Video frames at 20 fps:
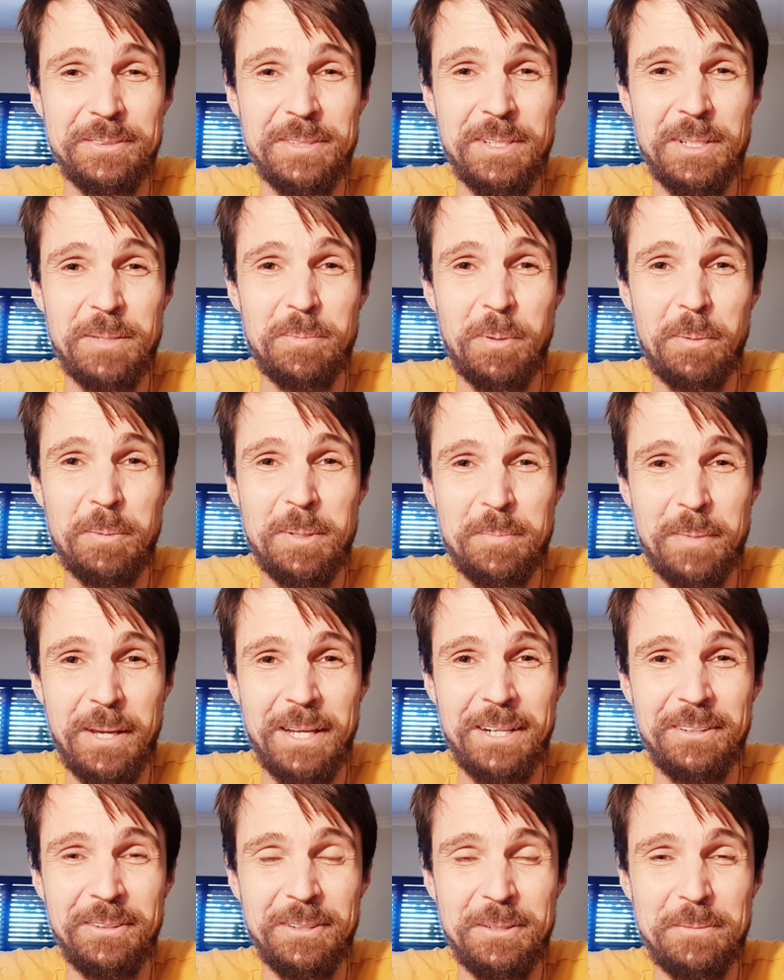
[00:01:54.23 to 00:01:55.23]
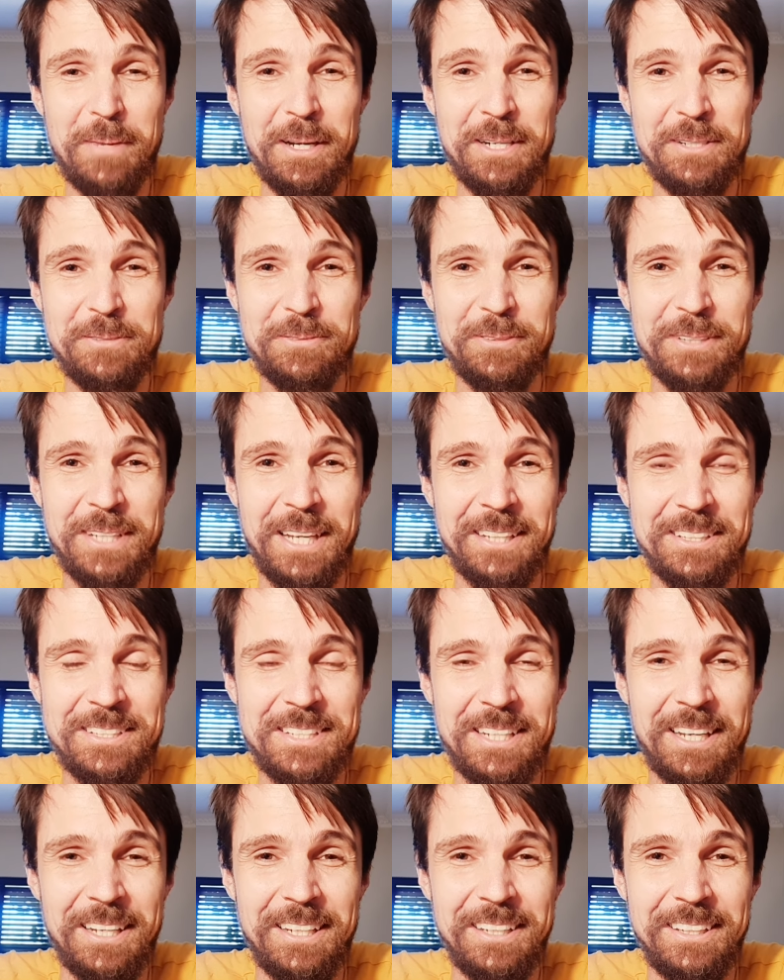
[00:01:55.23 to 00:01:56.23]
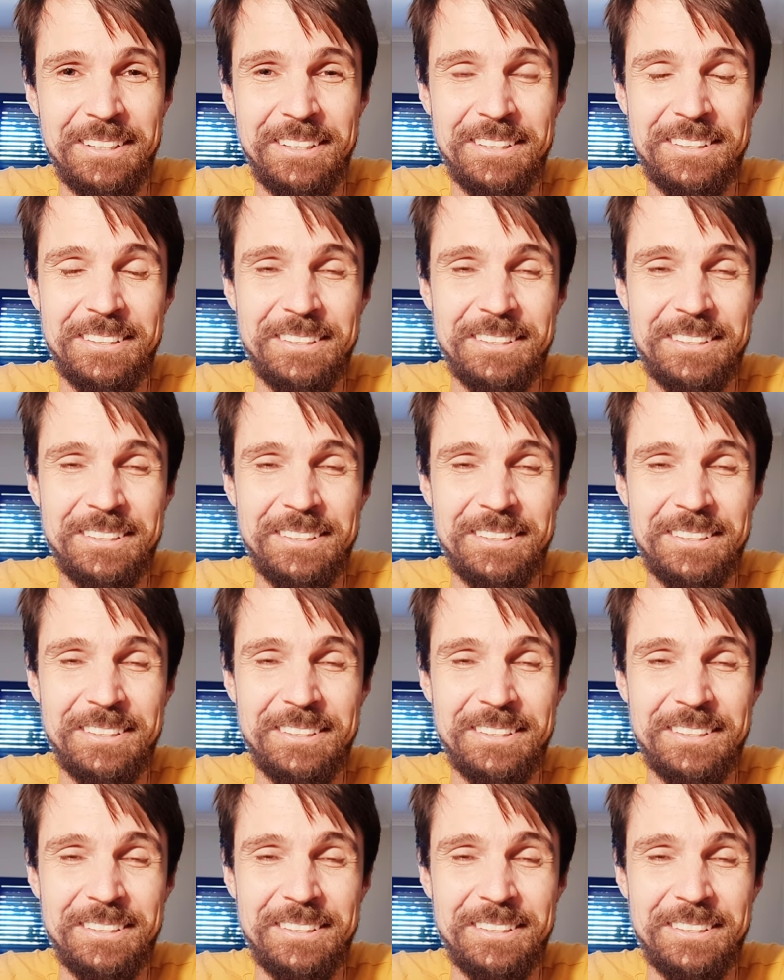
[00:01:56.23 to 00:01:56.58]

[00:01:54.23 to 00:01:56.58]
you probably paid a lot of money for that. And